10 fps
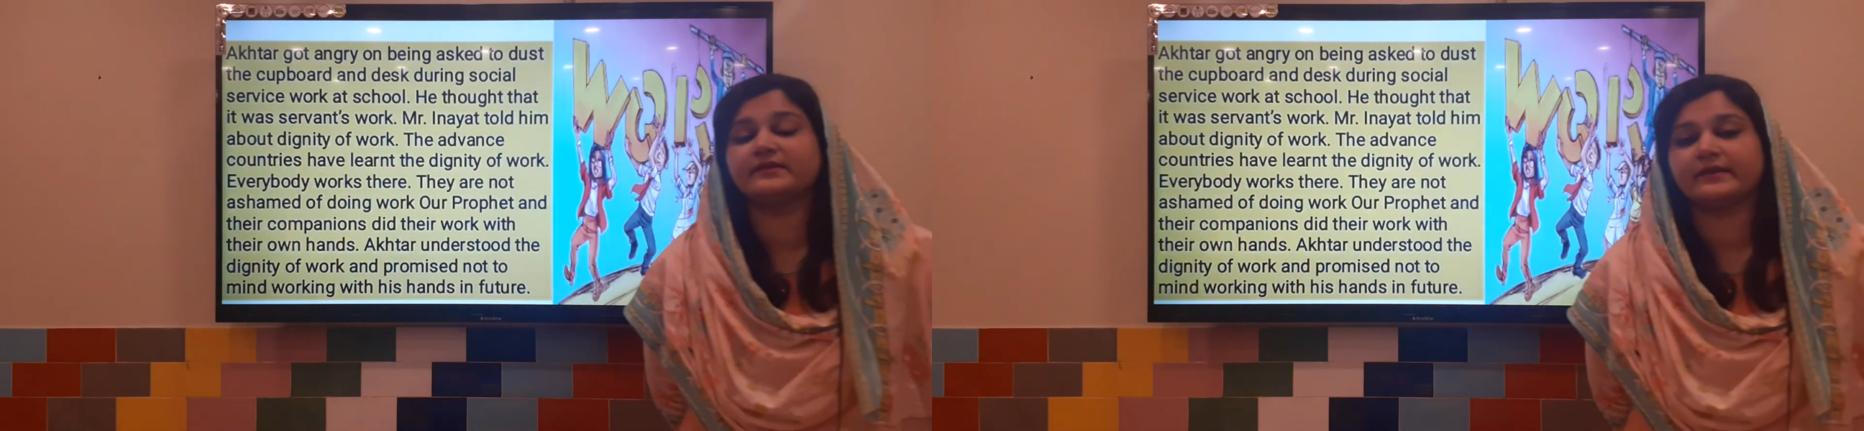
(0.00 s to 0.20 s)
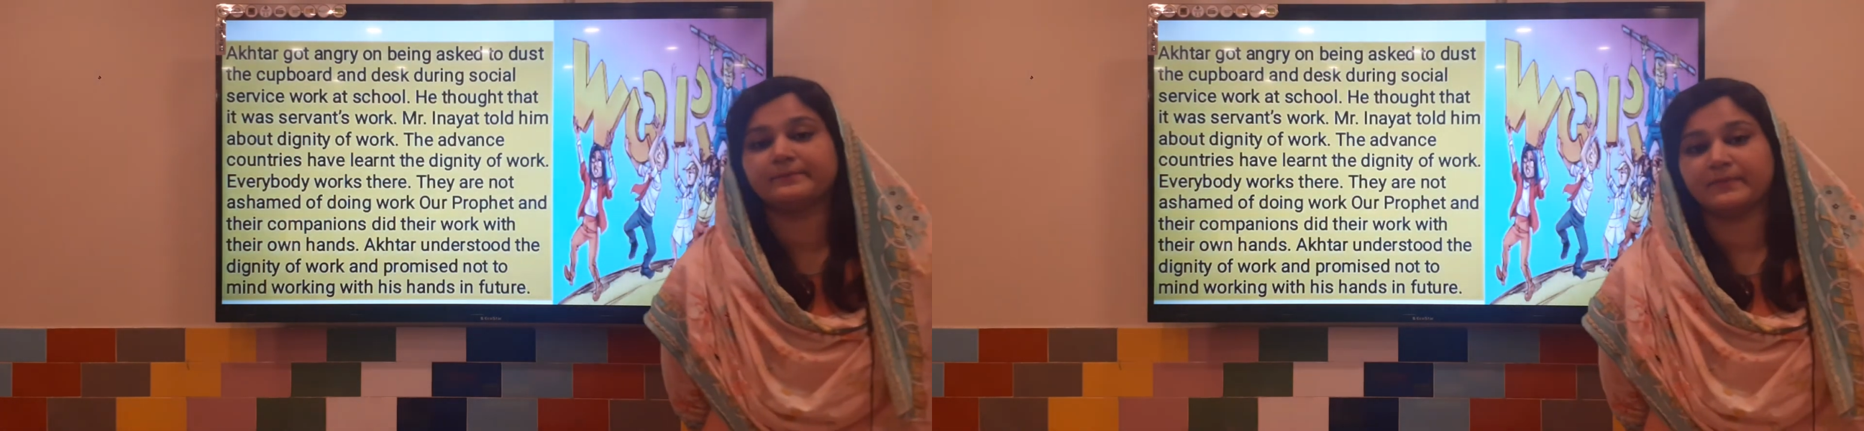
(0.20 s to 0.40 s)

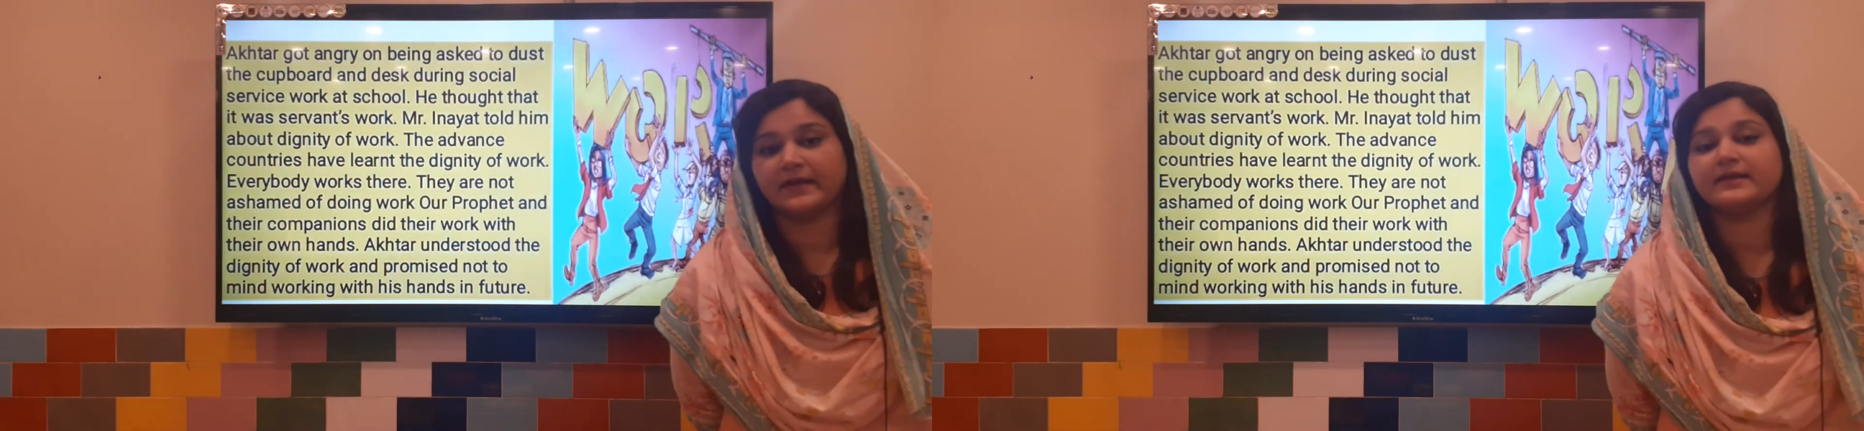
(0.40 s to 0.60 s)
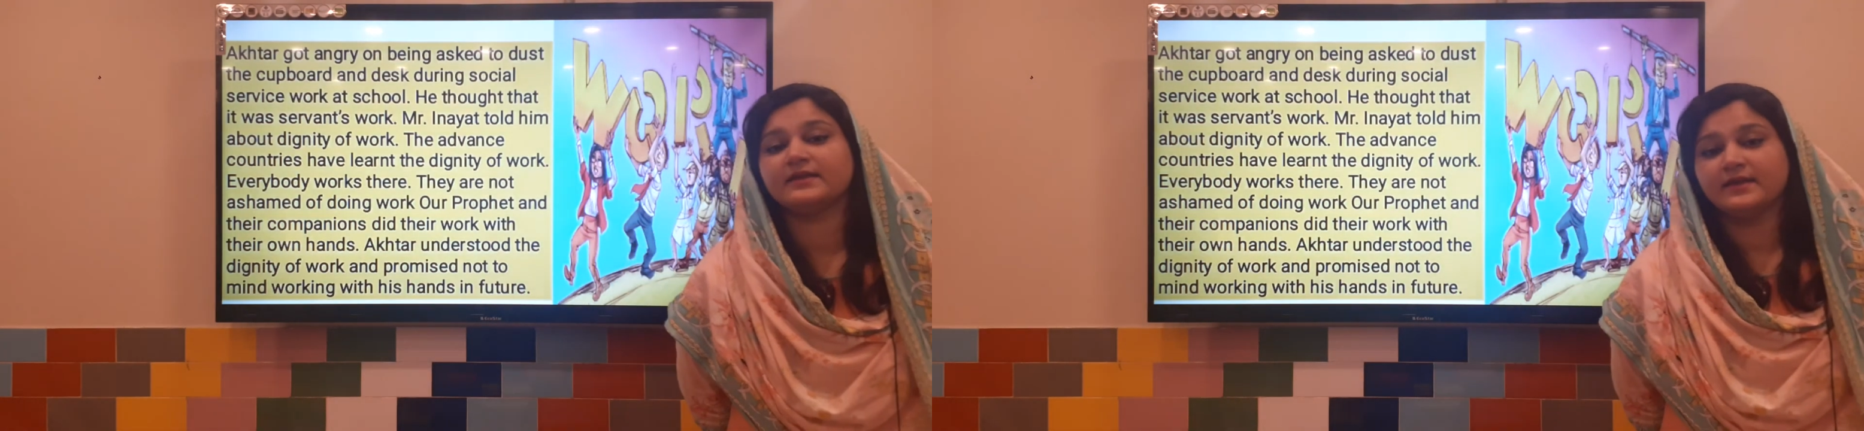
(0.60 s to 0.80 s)
day
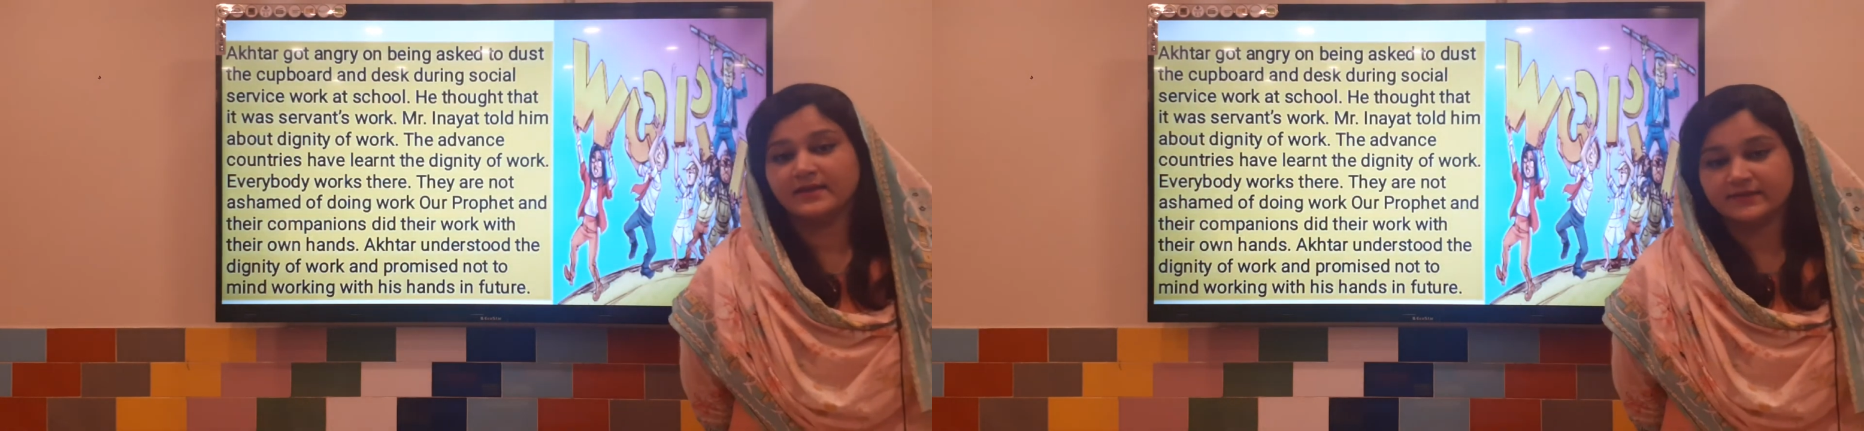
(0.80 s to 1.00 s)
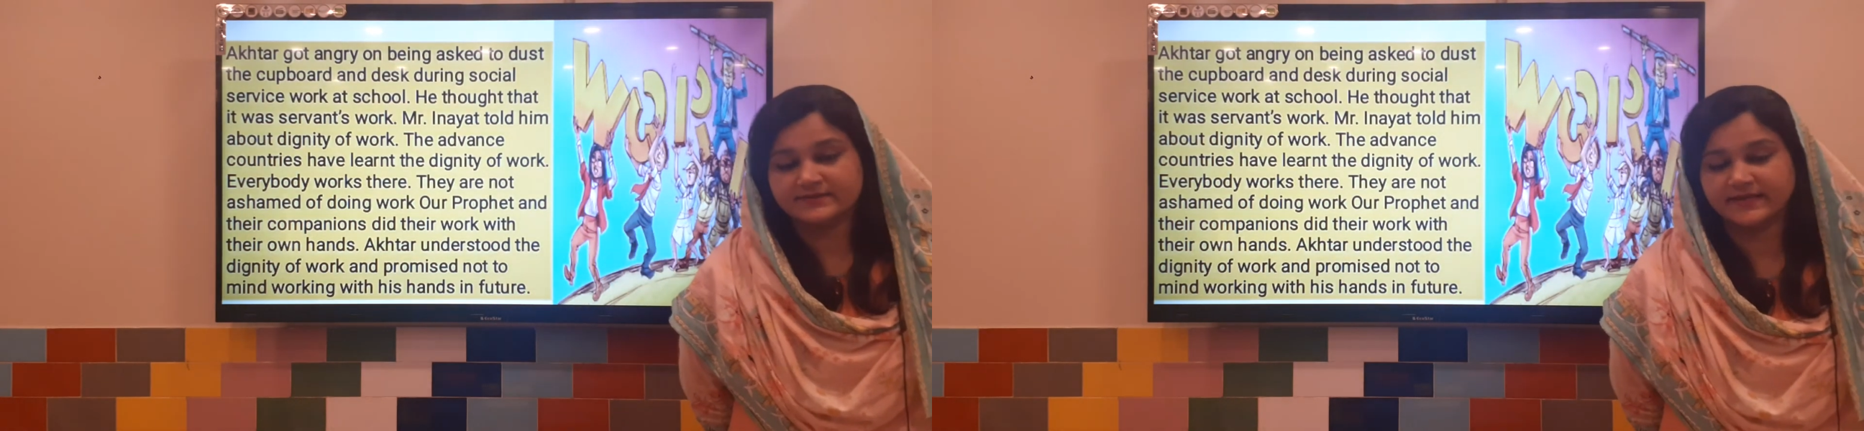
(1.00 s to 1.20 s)
by
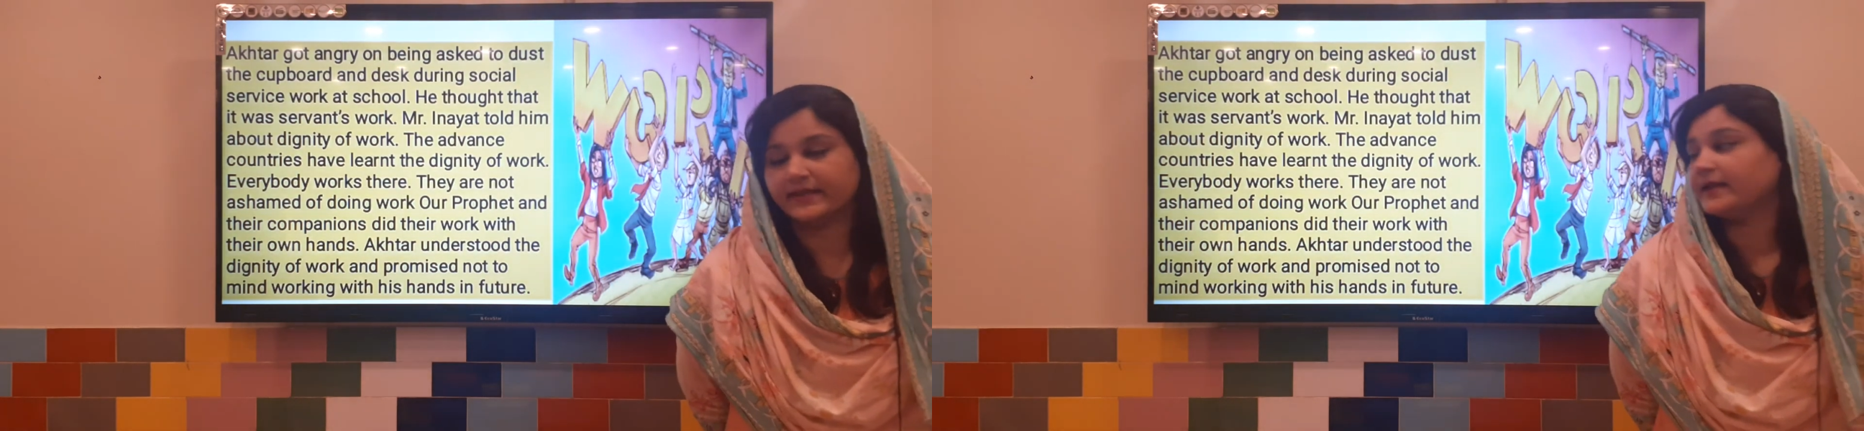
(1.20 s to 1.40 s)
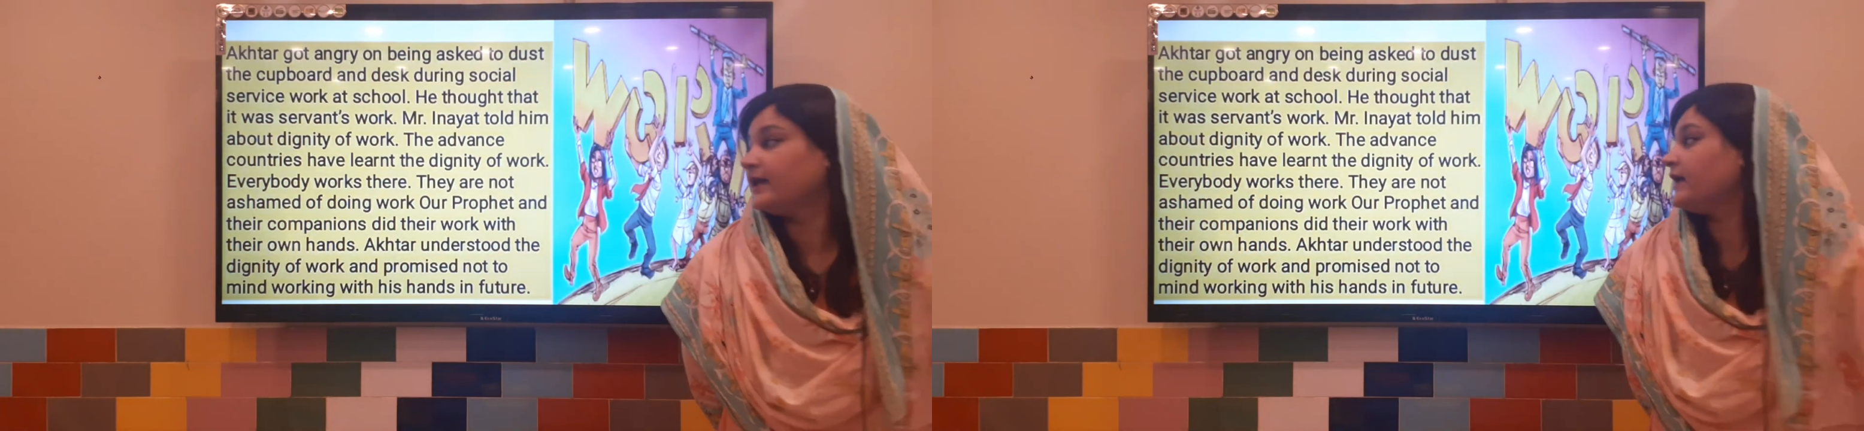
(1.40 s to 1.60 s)
day.